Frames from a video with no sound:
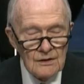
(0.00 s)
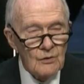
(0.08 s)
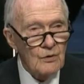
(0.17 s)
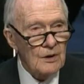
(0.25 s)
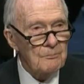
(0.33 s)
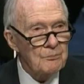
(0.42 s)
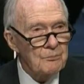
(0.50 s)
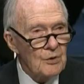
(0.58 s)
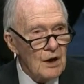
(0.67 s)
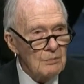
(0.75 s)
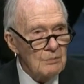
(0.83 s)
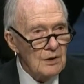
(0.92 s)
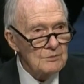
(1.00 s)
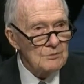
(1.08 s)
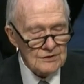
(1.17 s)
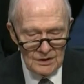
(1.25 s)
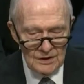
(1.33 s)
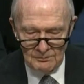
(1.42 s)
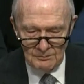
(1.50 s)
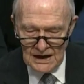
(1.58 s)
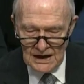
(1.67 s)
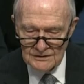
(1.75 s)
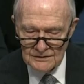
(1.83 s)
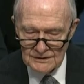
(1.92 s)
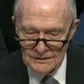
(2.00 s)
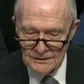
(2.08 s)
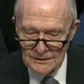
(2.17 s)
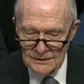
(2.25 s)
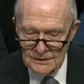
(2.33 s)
where problems abounded.